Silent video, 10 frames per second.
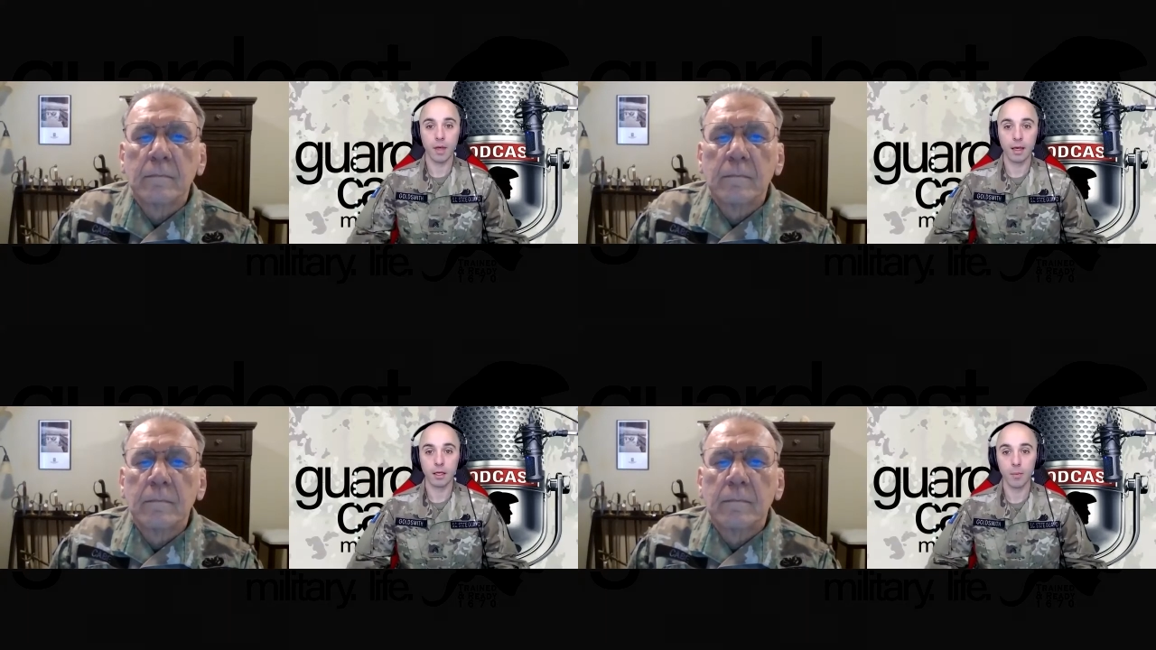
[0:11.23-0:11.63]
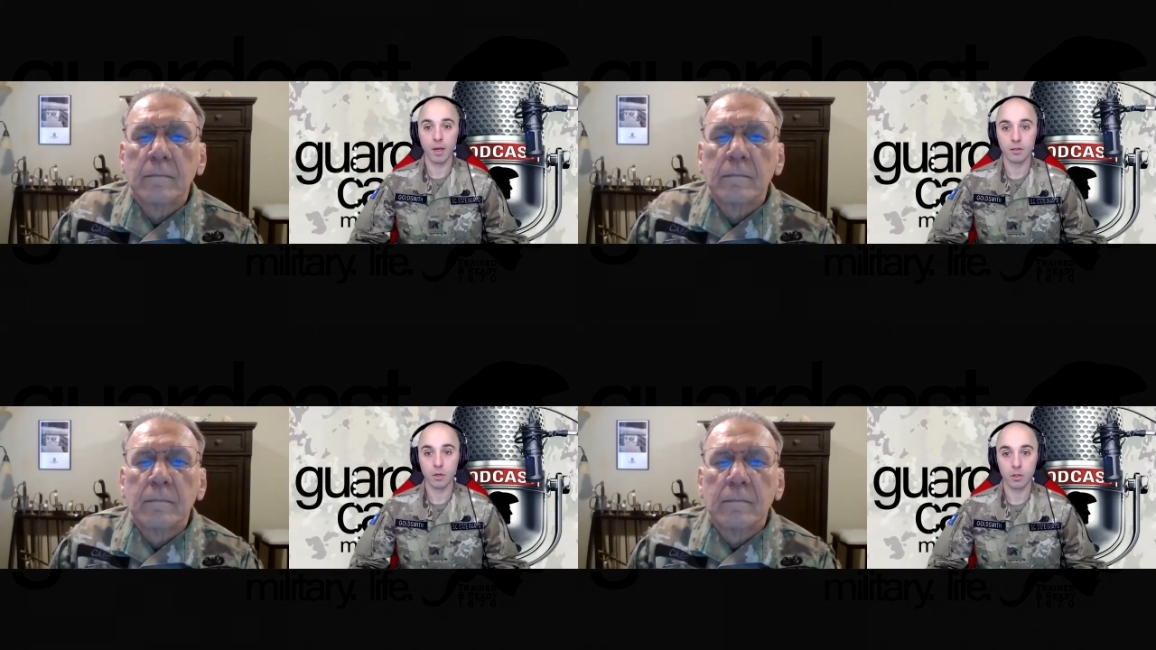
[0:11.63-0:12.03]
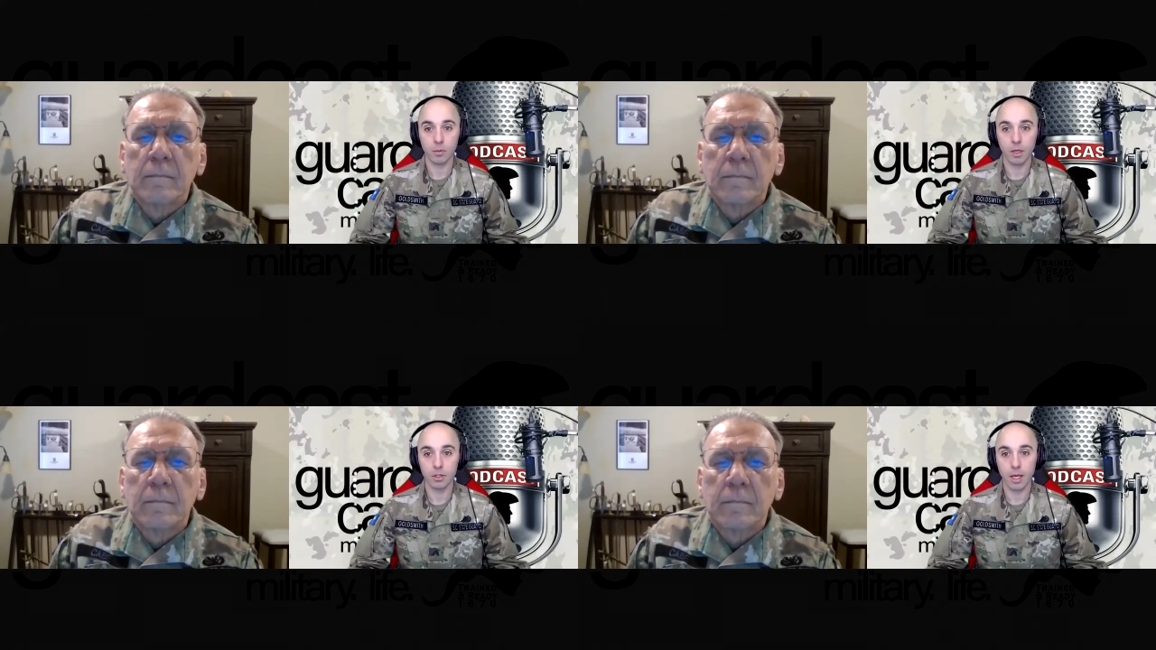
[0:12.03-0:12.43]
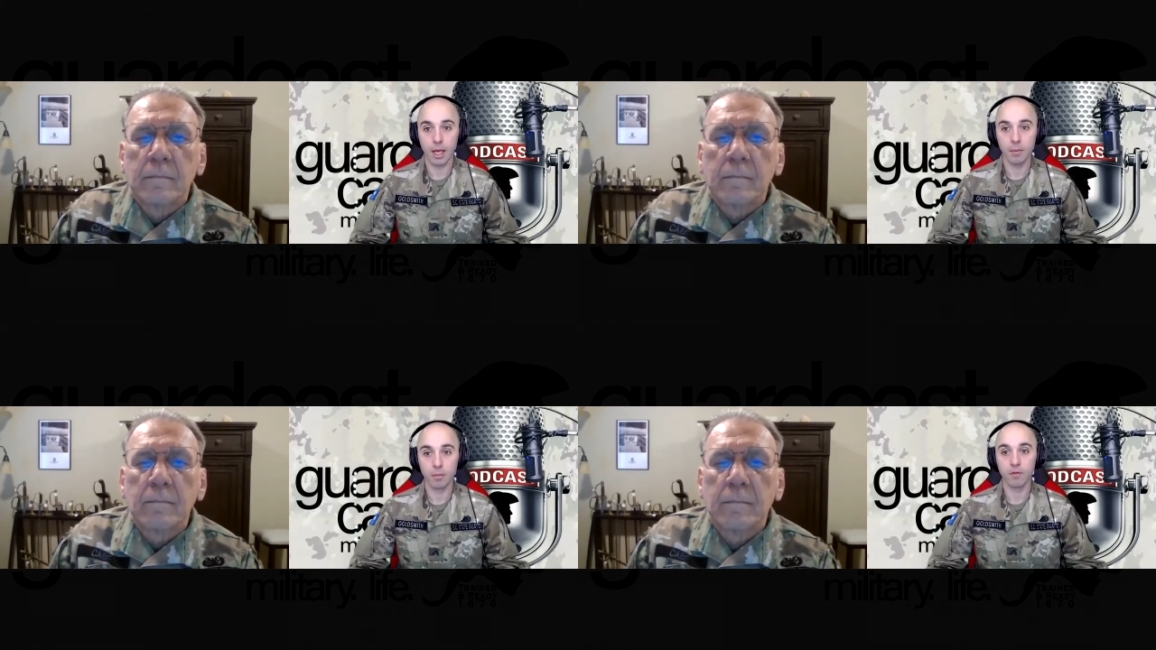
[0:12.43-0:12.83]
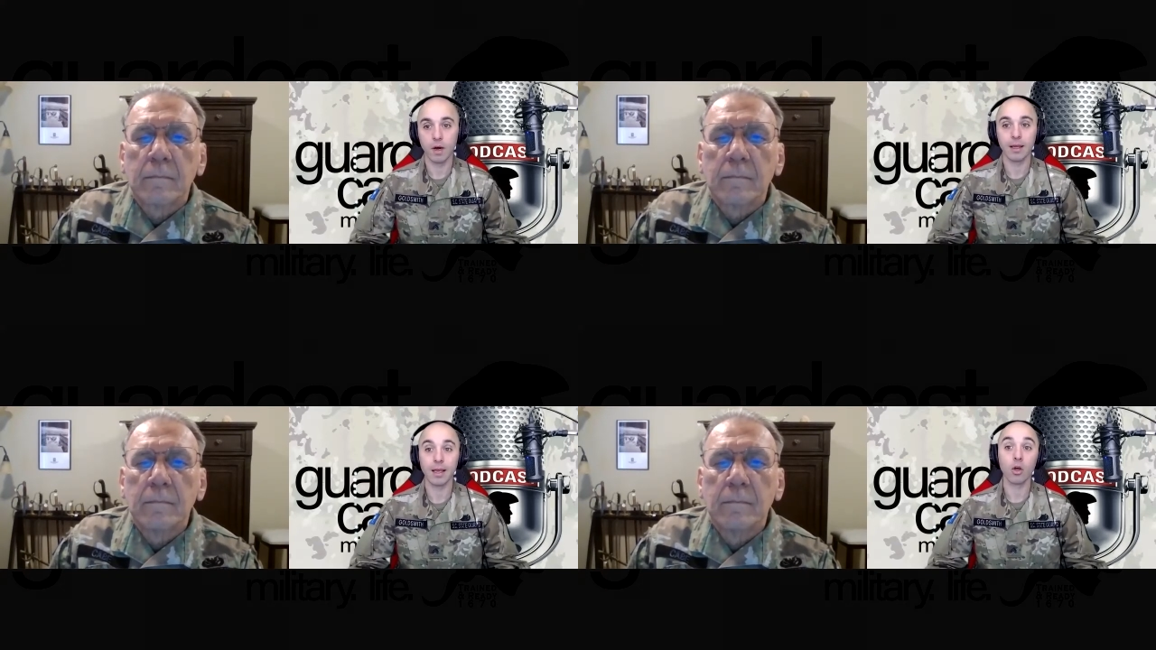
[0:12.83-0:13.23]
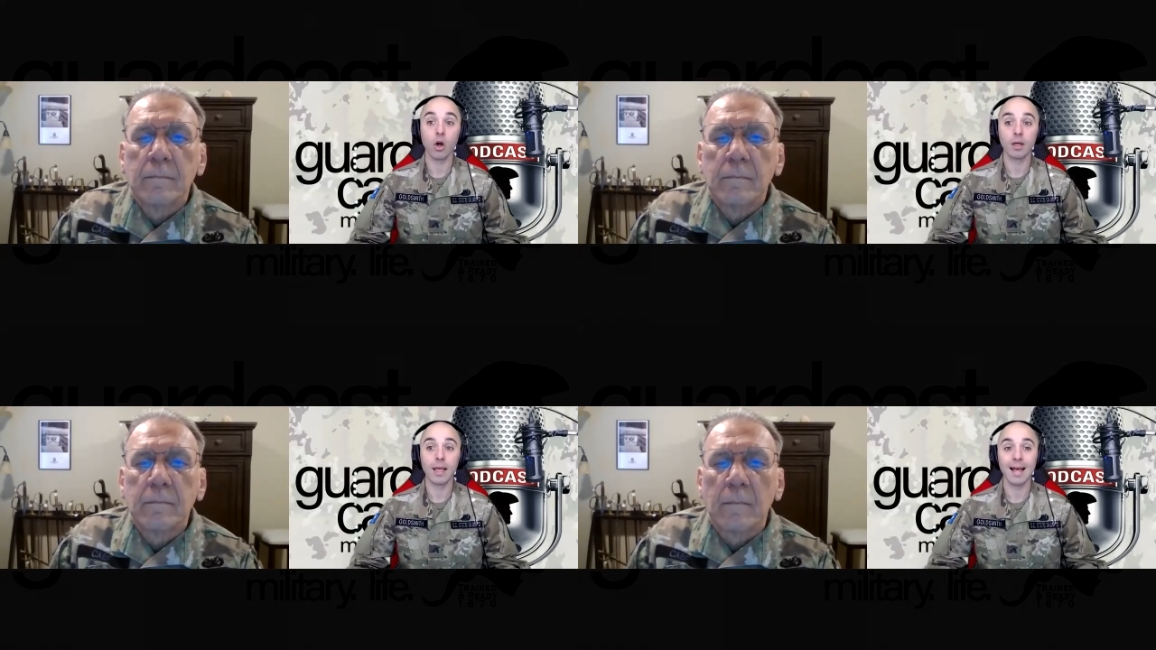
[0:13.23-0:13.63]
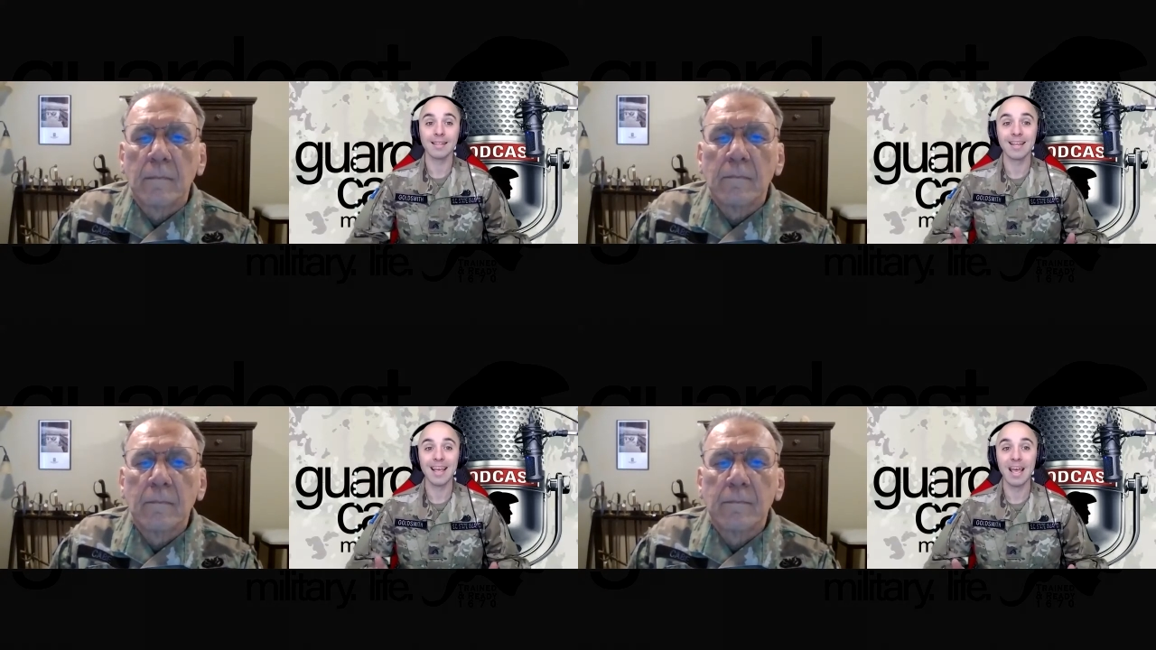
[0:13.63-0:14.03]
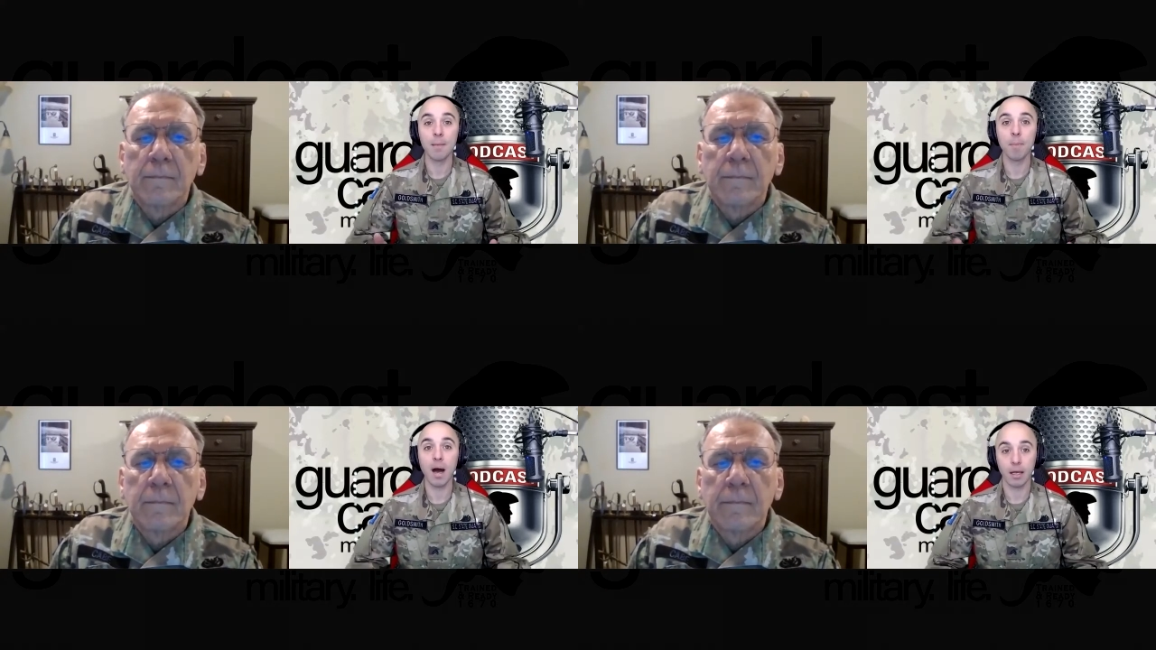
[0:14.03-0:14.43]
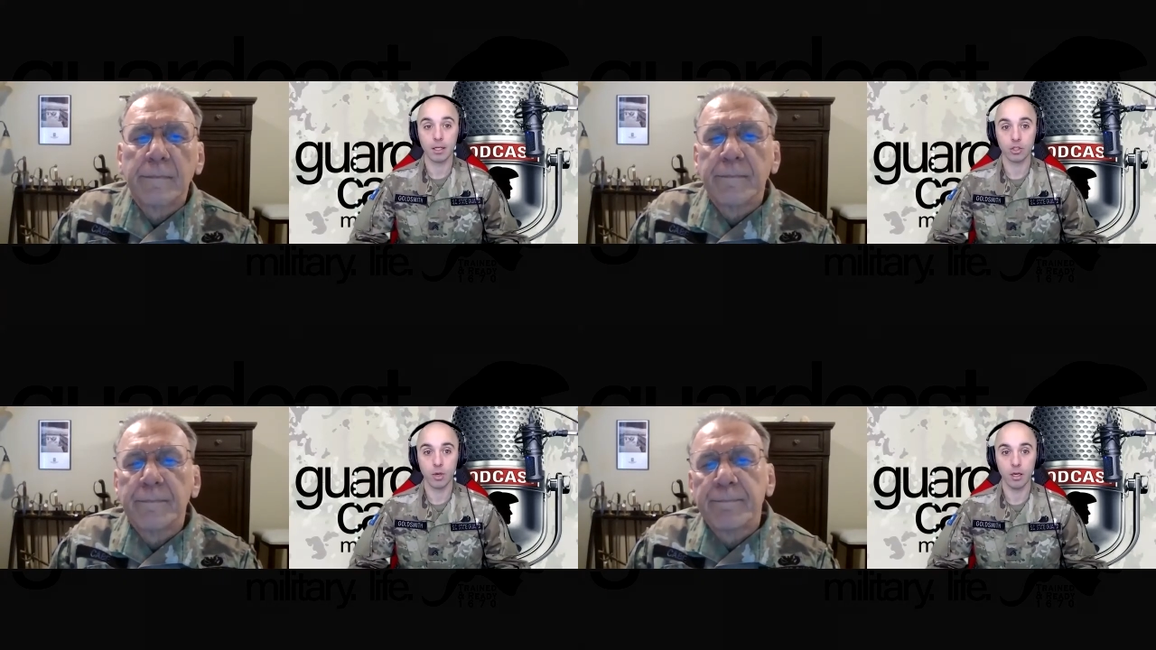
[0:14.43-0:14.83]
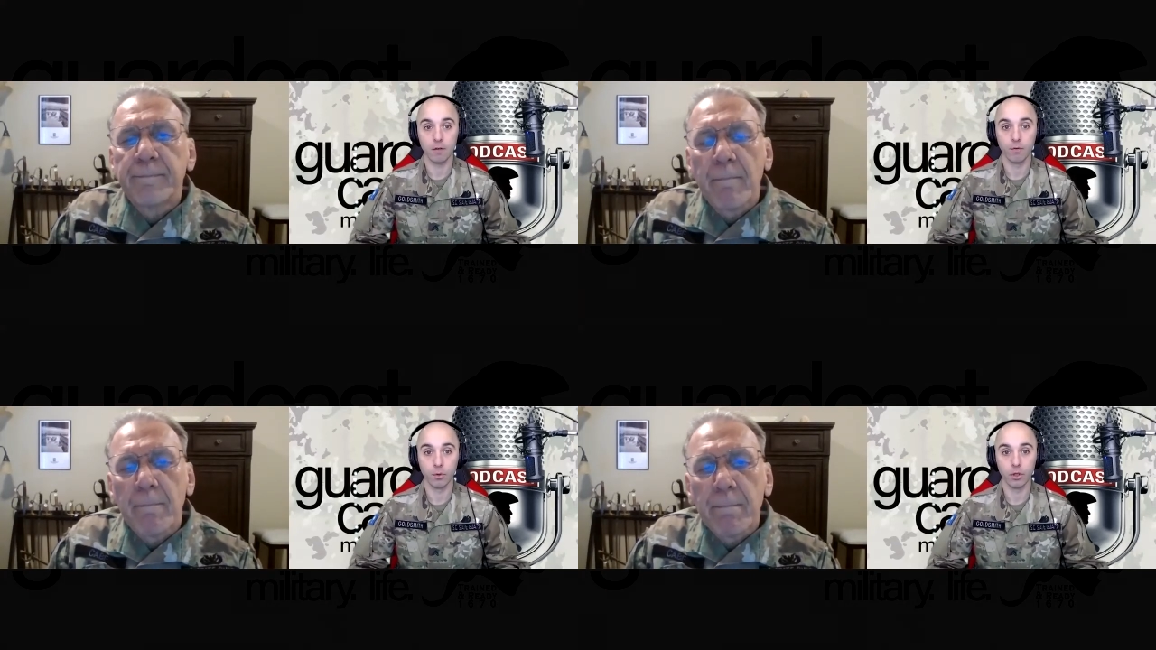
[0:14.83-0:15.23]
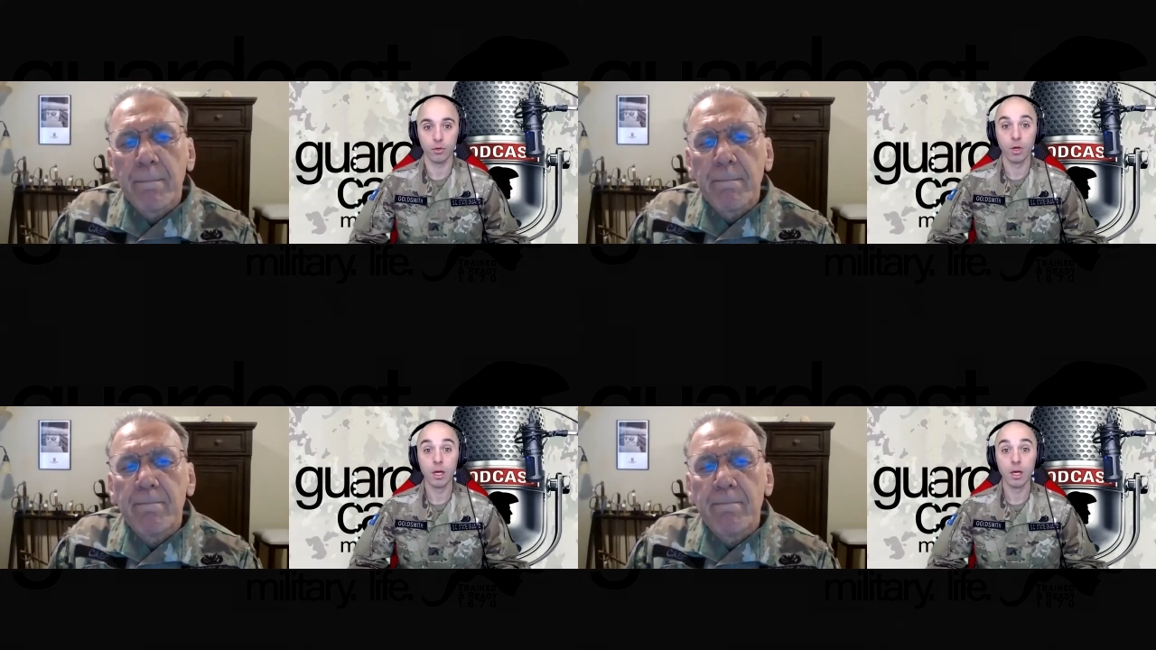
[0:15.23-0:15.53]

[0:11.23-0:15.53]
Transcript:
Speaker 1: and Command Sergeant Major Cabe providing a GuardCast hip pocket training for you.